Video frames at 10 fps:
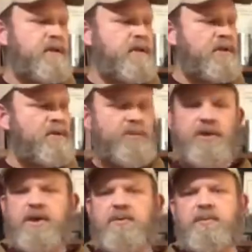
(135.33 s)
They're
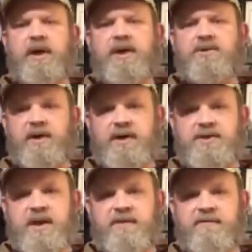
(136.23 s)
put out by
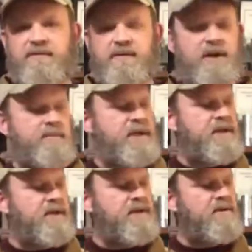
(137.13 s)
Trainsafe, company
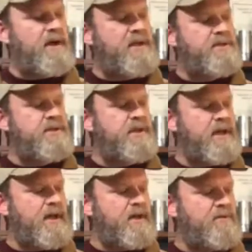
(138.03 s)
out of the US,
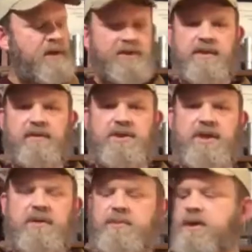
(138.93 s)
relatively
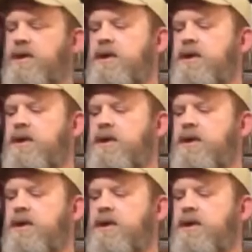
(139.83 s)
cheap.